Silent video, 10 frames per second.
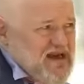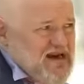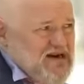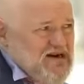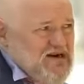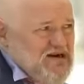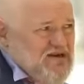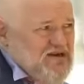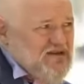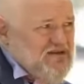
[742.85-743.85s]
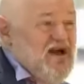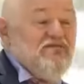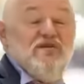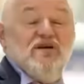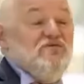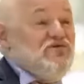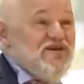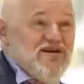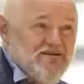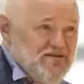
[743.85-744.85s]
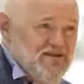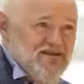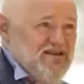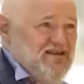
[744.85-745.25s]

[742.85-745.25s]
they are very modern,